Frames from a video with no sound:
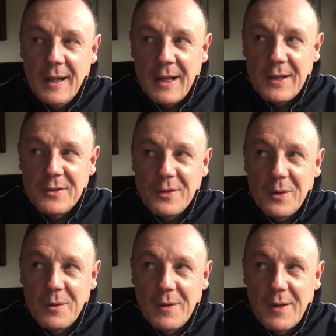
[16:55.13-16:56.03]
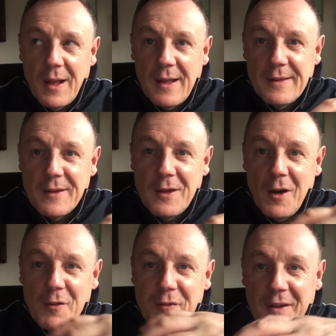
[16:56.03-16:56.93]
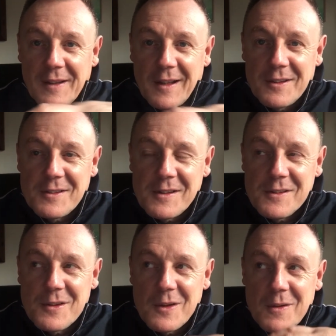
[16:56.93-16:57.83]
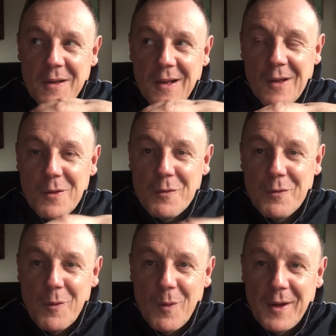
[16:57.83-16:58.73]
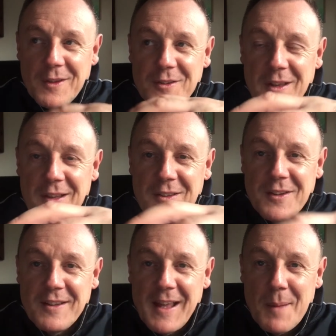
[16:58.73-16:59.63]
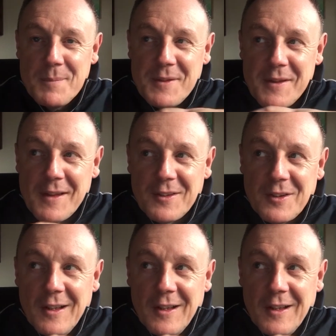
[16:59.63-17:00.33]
into the nothingness, into the void, into the emptiness,